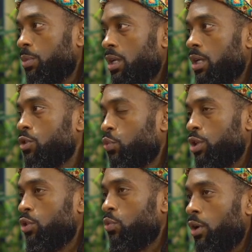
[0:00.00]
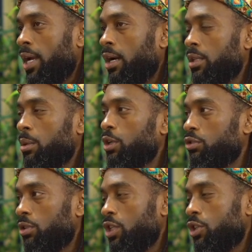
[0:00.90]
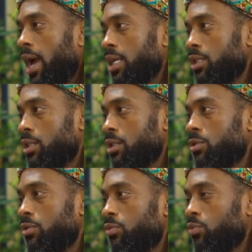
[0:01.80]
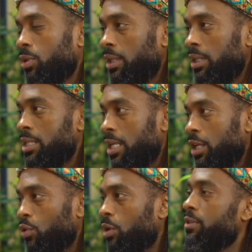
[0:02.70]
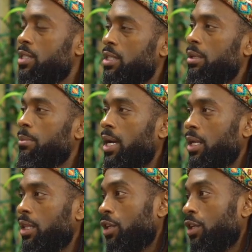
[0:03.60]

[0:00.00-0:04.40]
because when you work out, the muscle contractions release endorphins in the body,